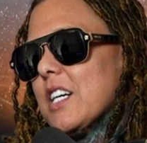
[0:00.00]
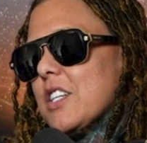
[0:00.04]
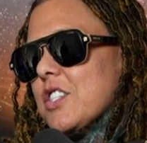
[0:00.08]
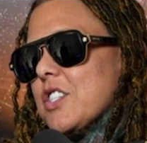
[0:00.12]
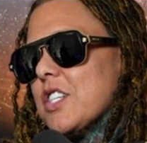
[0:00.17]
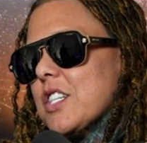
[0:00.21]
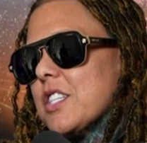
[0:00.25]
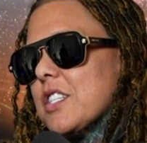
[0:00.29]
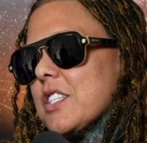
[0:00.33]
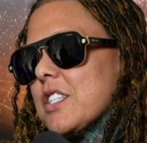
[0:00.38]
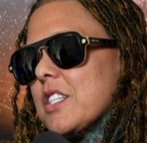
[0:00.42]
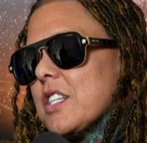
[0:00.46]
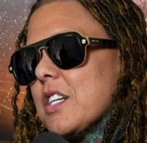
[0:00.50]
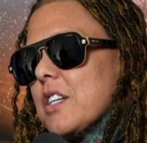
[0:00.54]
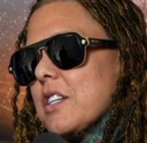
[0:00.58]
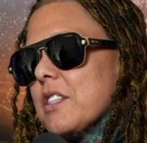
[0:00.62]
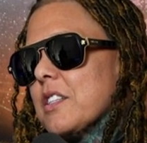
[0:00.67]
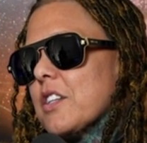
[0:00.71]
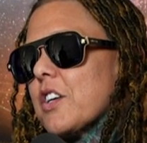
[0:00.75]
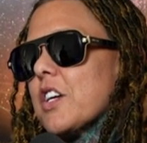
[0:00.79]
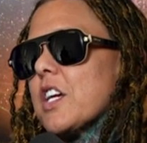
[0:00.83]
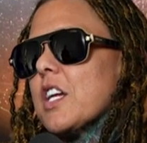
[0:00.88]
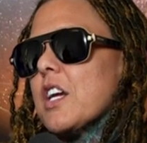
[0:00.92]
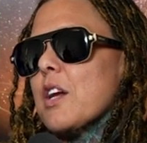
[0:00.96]
just
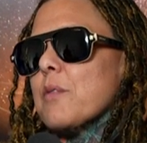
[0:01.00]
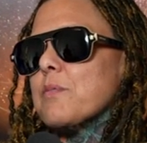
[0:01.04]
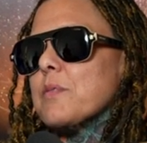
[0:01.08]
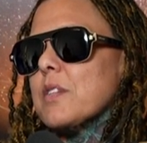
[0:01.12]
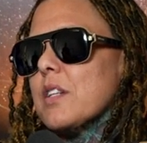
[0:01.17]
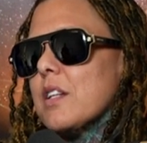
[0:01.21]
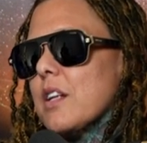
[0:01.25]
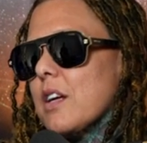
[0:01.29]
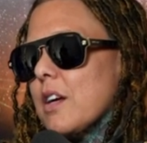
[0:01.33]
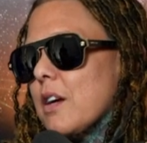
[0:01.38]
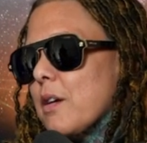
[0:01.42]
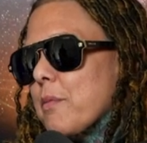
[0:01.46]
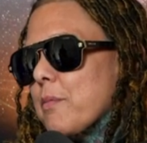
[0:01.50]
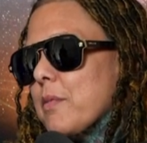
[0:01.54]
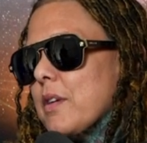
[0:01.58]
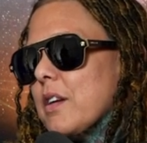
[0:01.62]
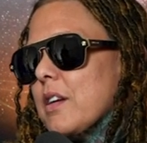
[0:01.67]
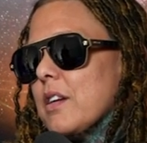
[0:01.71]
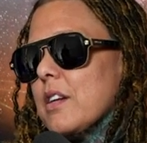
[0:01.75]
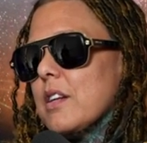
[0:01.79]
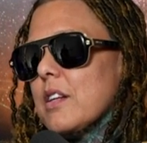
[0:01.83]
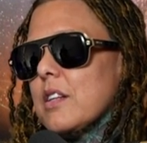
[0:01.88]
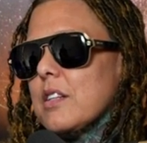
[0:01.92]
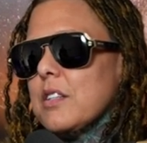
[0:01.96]
looking up to them
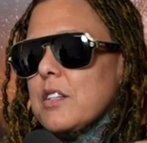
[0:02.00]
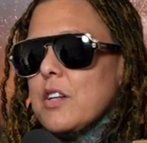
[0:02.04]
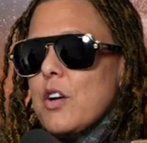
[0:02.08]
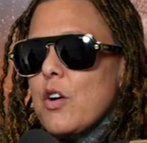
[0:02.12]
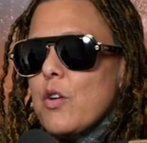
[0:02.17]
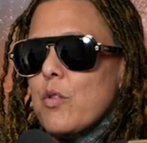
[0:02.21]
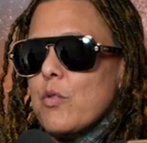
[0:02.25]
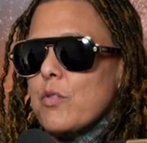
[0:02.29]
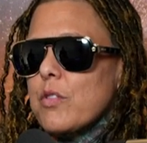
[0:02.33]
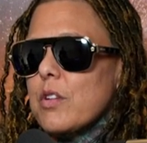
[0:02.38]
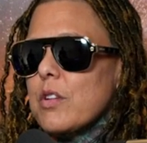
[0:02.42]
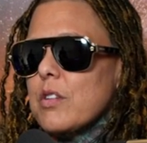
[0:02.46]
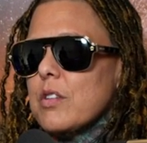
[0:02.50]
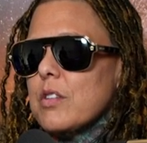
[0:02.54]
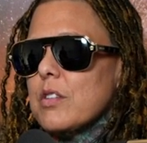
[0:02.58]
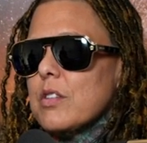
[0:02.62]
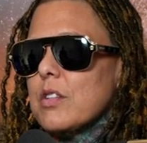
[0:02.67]
and you know